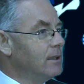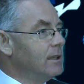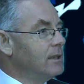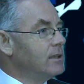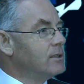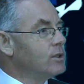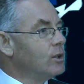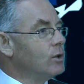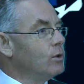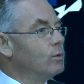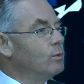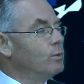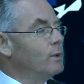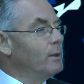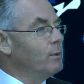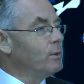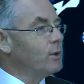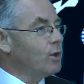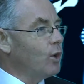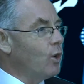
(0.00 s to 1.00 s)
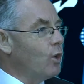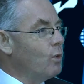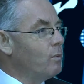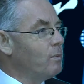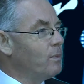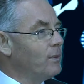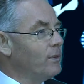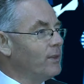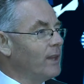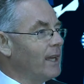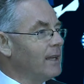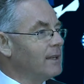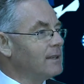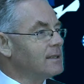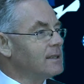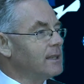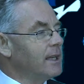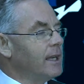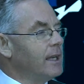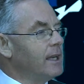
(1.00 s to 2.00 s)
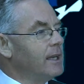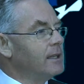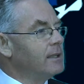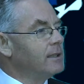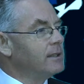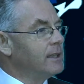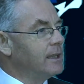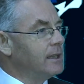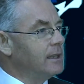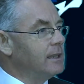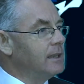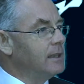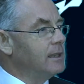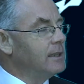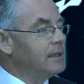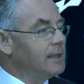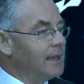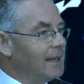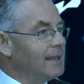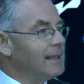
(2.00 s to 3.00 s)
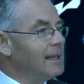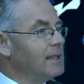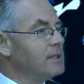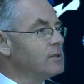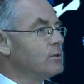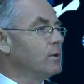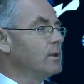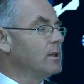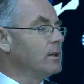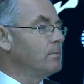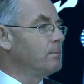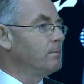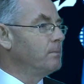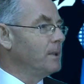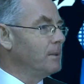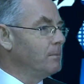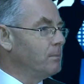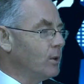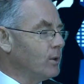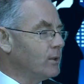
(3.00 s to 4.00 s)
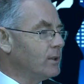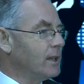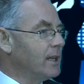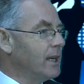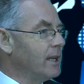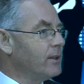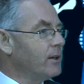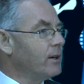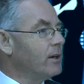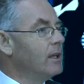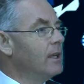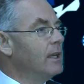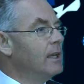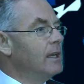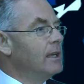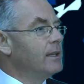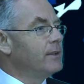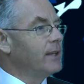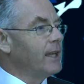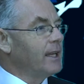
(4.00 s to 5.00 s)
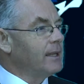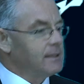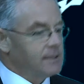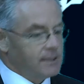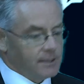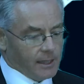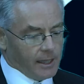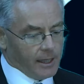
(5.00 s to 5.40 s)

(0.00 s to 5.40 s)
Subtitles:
So we would hope that the guidelines, when they're being put together, that